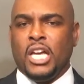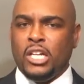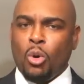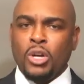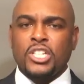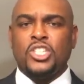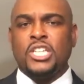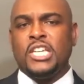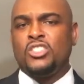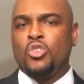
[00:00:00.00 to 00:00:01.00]
In order
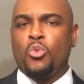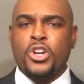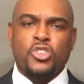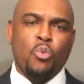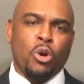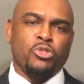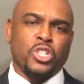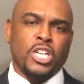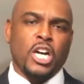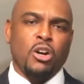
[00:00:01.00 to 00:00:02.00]
to get to where you want
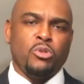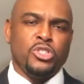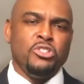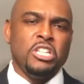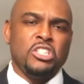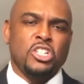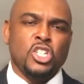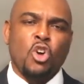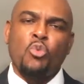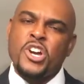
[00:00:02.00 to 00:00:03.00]
to go, you need to
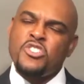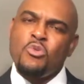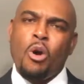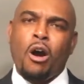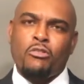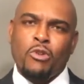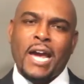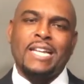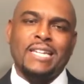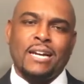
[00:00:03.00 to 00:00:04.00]
know where you are
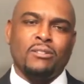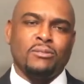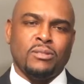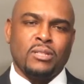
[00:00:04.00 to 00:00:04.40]
right now.